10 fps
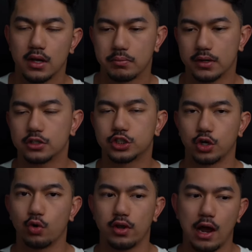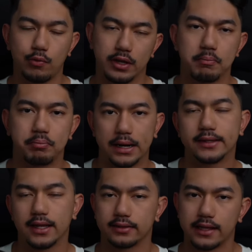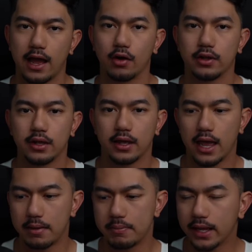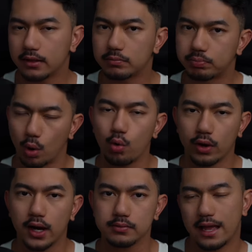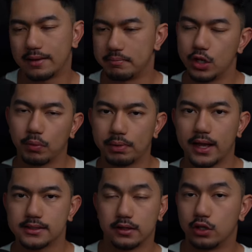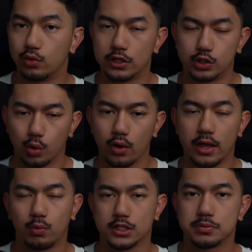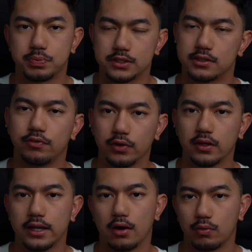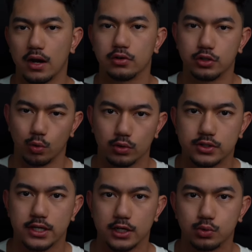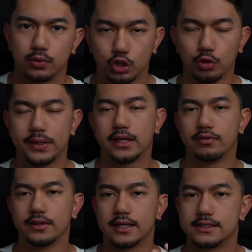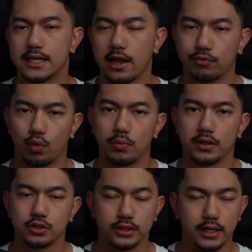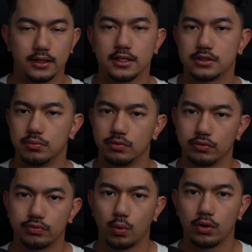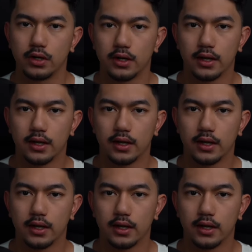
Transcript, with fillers: But I'll show you how we can break that down and make programs and meal plans that you enjoy and work specifically around your schedule. You'll be given the exact formula to get things moving forward.